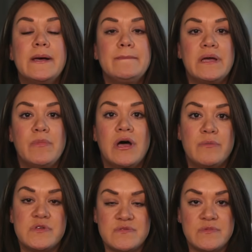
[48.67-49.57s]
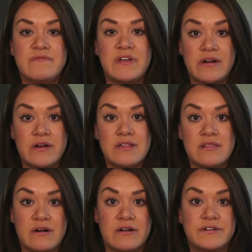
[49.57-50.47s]
My mom is from a very
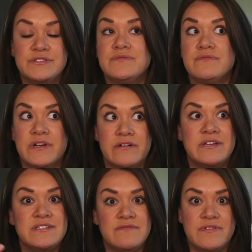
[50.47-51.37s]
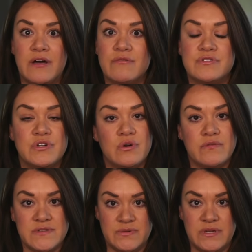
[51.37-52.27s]
large, very devout
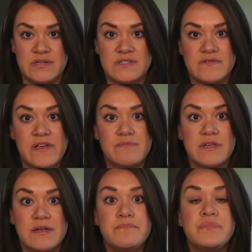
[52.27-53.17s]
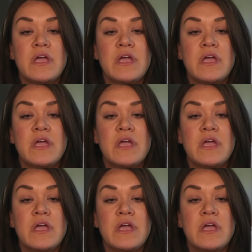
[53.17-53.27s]
Jehovah's Witness family.